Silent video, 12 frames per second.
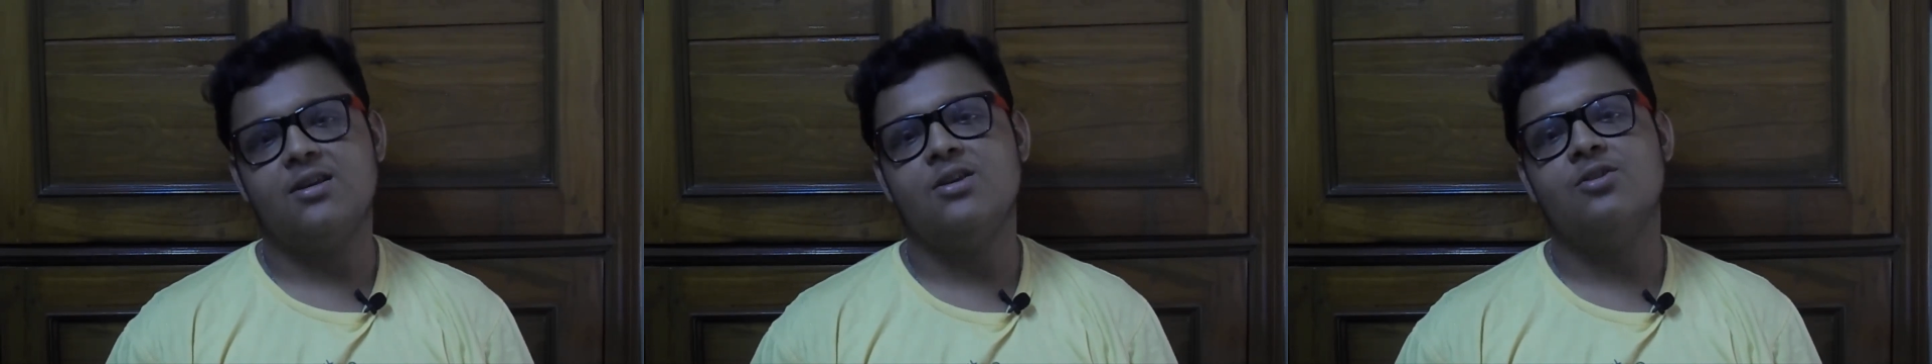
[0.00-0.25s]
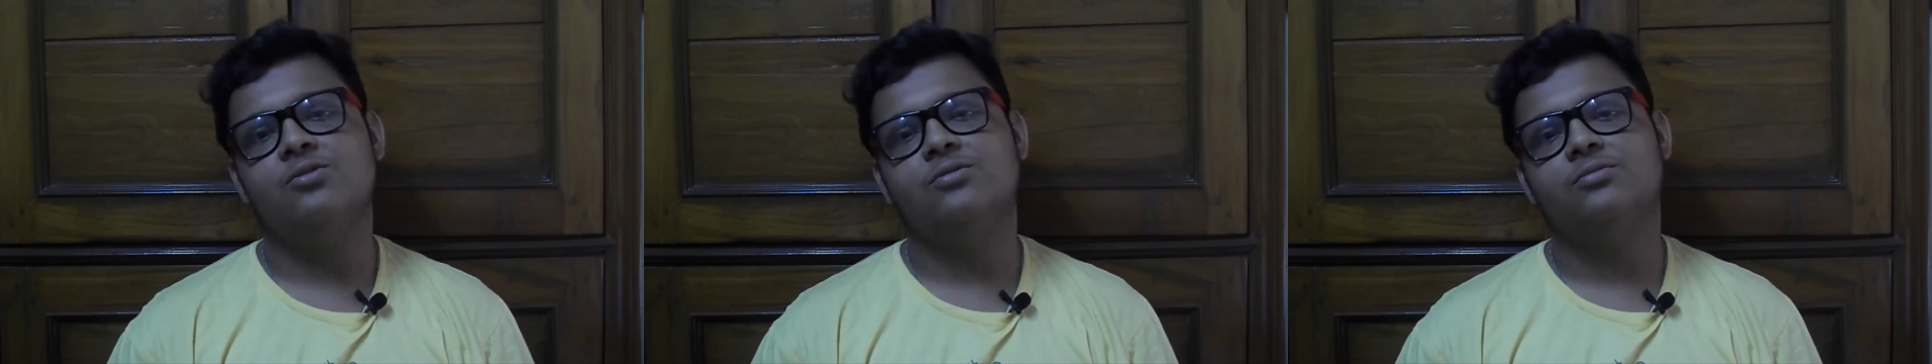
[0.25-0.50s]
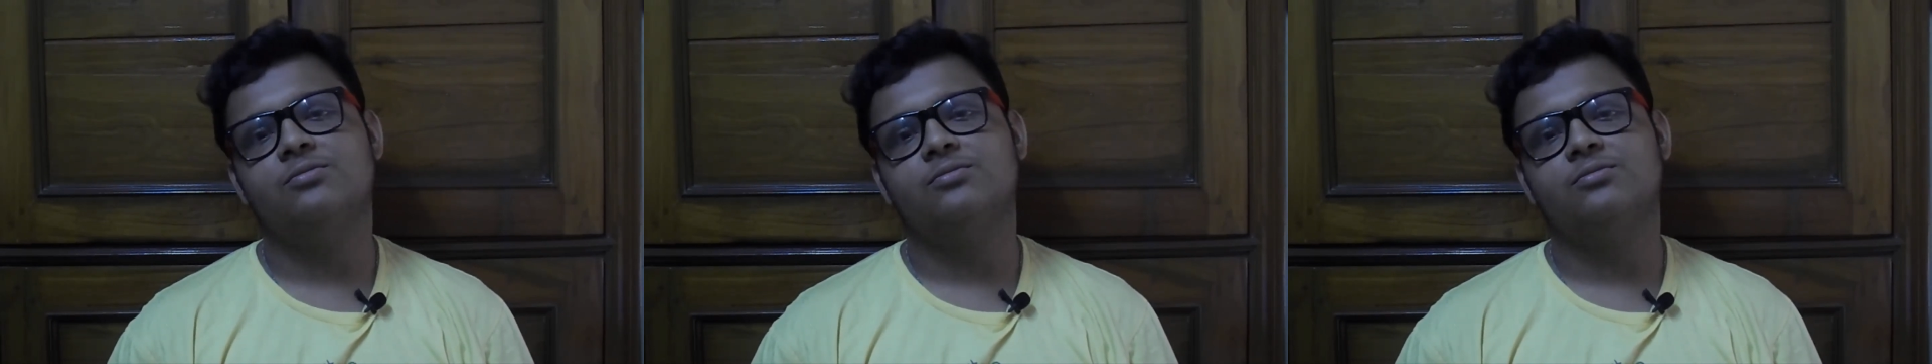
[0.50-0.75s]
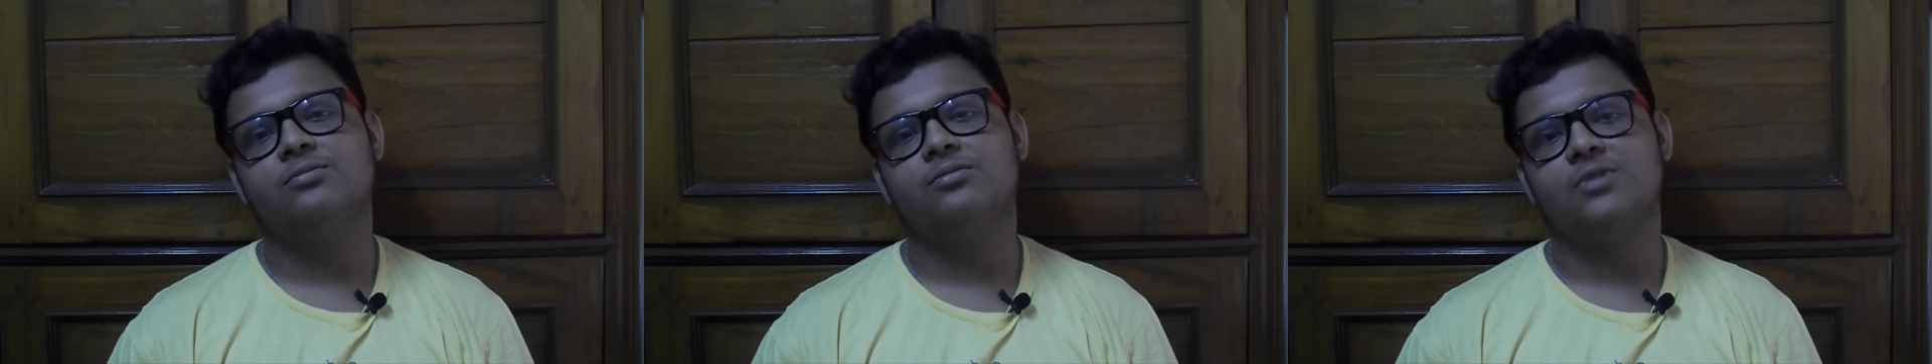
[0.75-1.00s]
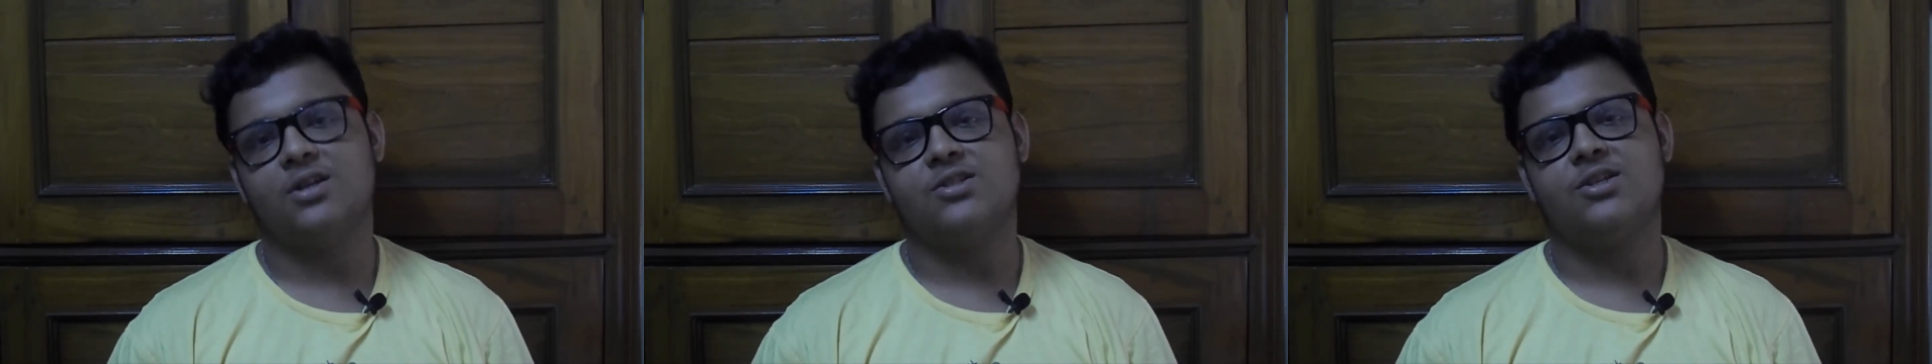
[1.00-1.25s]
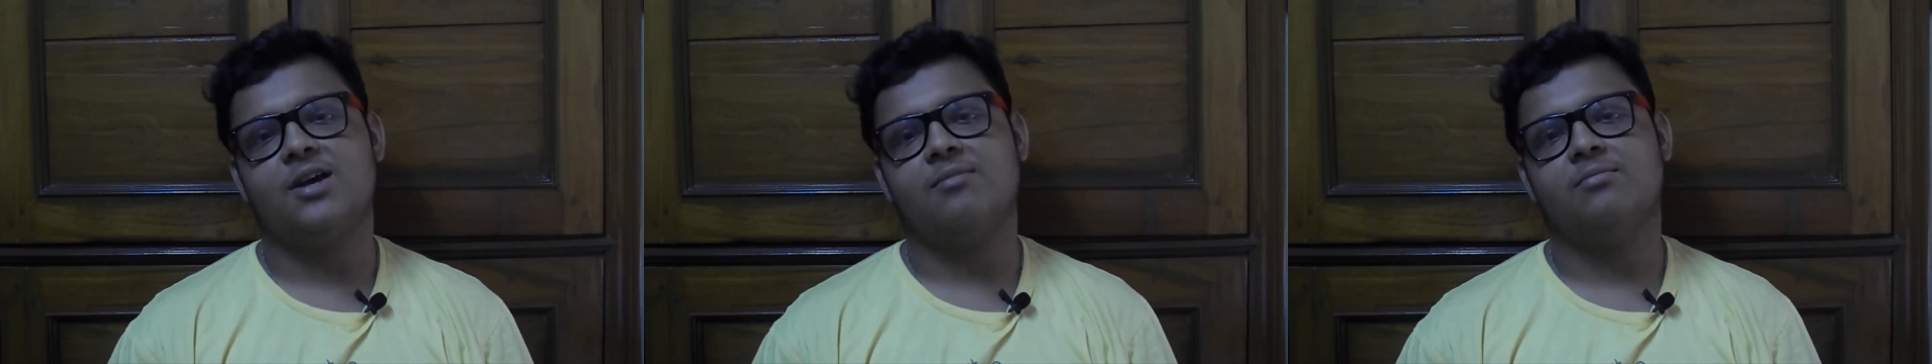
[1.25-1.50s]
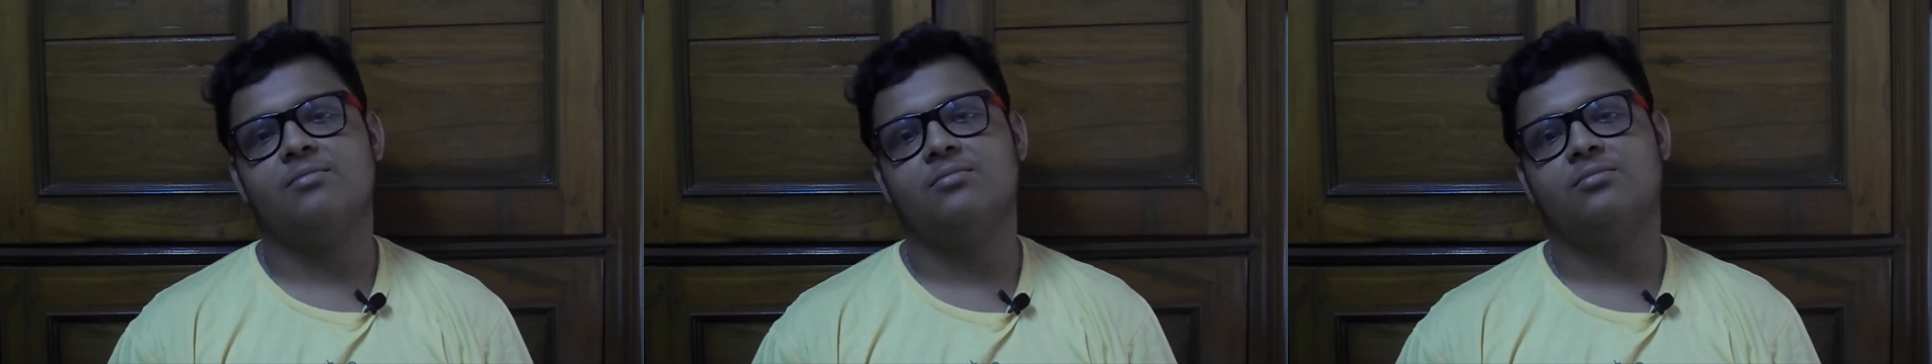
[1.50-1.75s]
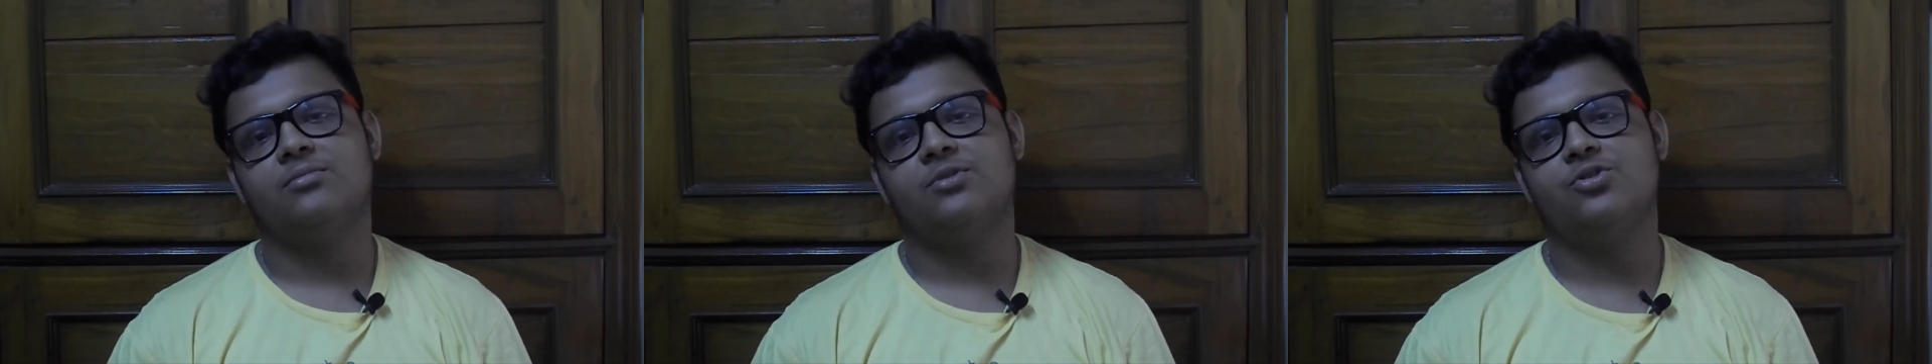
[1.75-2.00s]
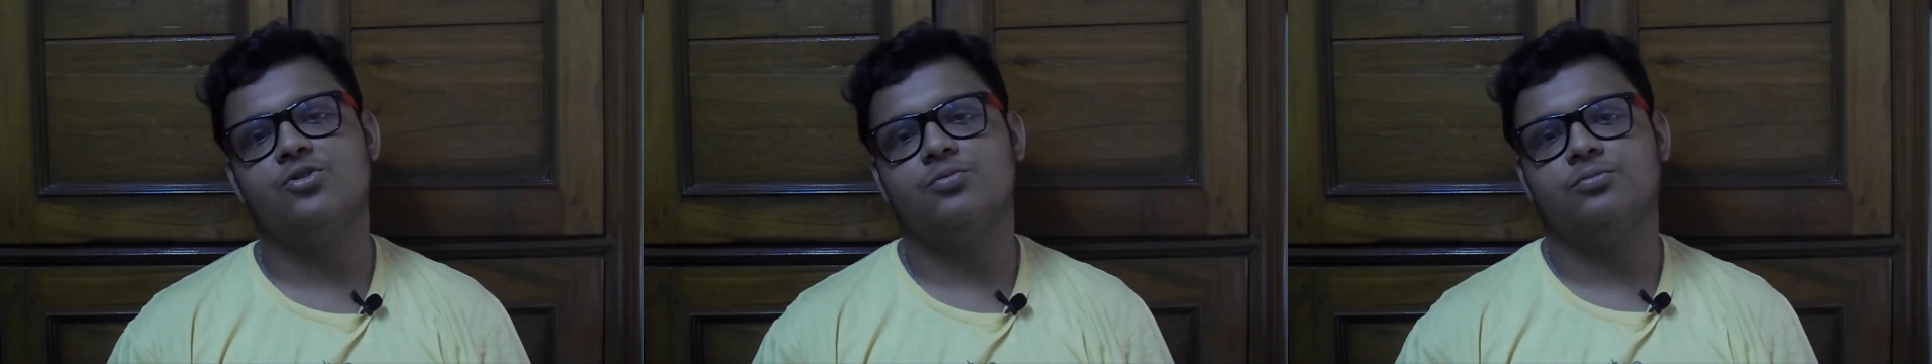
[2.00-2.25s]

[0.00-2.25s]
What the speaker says: you next time. So